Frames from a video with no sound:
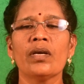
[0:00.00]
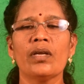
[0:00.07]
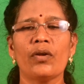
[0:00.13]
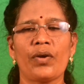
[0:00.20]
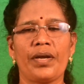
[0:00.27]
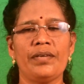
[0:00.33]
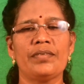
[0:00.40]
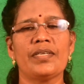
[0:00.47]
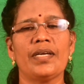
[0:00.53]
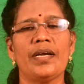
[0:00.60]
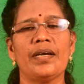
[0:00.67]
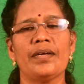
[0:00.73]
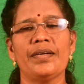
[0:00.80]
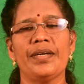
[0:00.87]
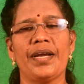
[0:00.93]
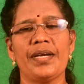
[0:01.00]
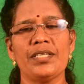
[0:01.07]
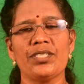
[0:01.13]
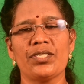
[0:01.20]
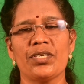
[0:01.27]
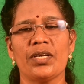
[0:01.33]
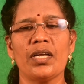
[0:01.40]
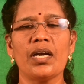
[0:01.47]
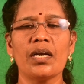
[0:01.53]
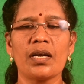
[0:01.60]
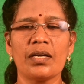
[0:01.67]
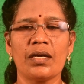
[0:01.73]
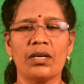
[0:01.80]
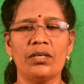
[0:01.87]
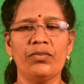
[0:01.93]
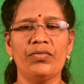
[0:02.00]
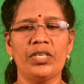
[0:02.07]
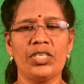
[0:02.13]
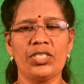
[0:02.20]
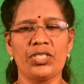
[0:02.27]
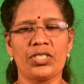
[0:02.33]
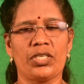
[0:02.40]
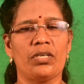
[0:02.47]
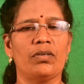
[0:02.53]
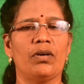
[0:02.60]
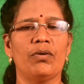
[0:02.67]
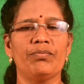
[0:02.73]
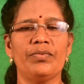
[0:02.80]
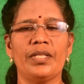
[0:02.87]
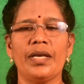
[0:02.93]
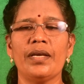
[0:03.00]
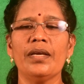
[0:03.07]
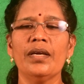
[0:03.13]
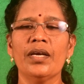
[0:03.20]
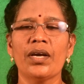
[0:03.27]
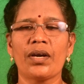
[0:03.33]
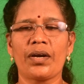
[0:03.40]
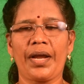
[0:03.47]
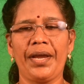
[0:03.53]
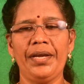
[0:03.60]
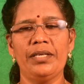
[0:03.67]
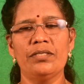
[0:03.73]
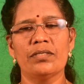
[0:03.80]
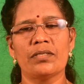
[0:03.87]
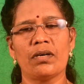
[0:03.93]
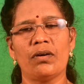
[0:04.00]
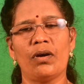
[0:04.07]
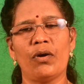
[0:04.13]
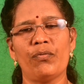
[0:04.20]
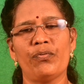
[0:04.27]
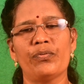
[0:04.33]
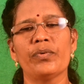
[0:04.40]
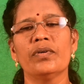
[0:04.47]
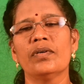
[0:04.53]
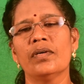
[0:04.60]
United Nations Convention of the Rights of